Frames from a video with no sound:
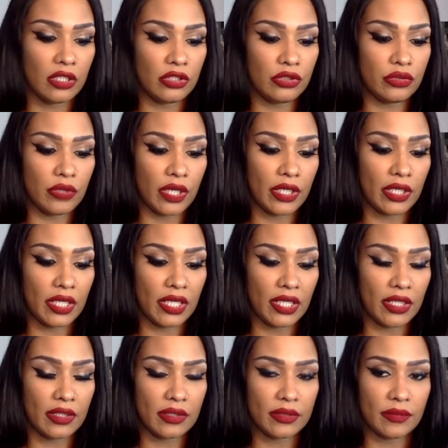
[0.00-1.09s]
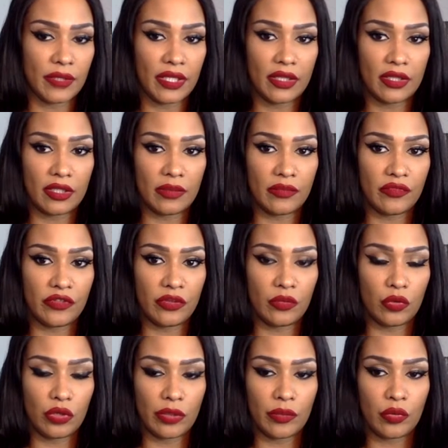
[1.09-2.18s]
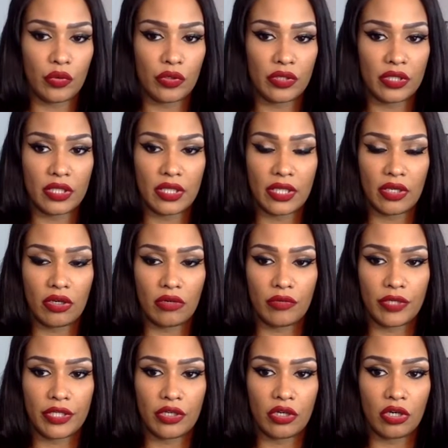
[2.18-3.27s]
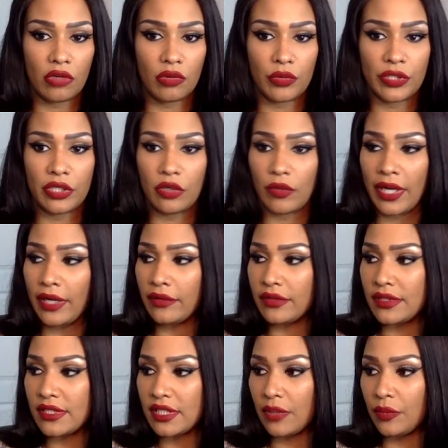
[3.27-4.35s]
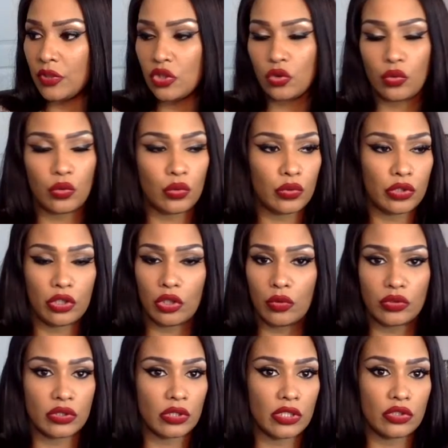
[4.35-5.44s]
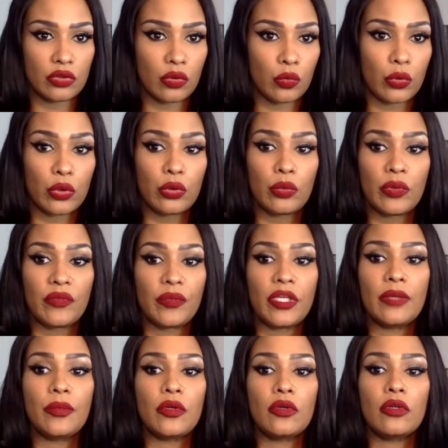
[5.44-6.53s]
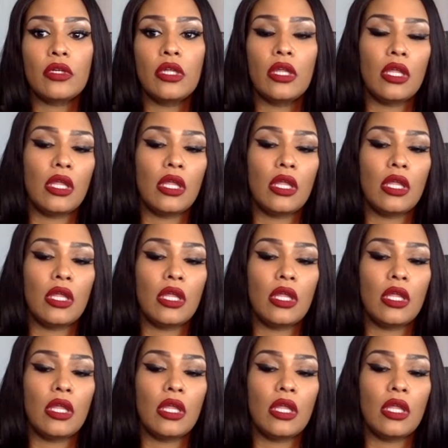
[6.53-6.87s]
Do I not make them feel more important than they already are when we go out and step into, you know, into a room of people?